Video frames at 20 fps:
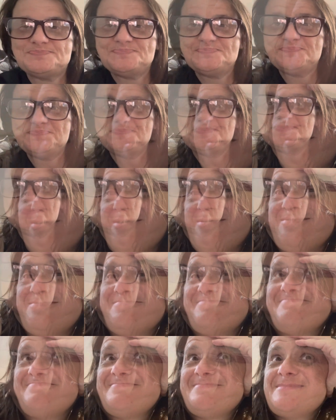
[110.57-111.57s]
Well,
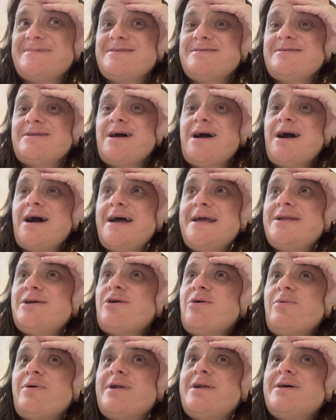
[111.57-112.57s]
I
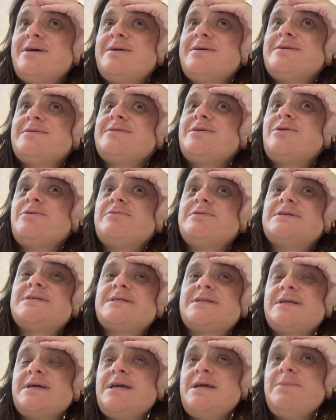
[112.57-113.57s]
don't want to go to
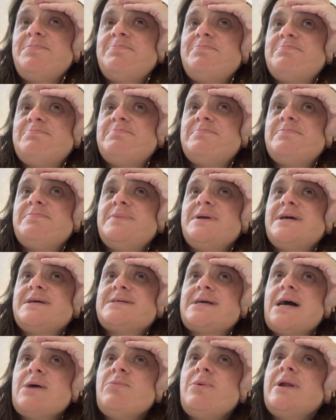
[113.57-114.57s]
sleep because
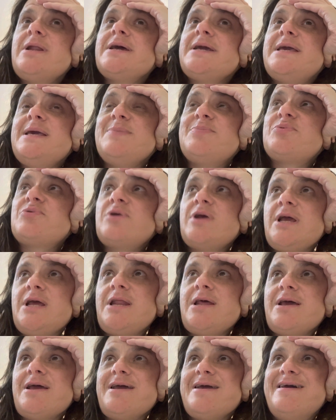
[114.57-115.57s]
I want to keep
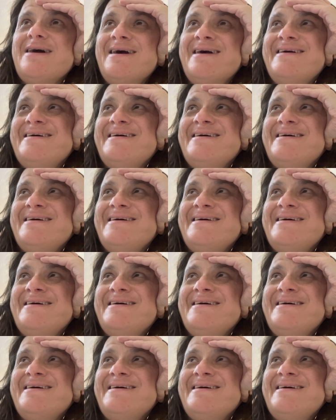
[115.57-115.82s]
reading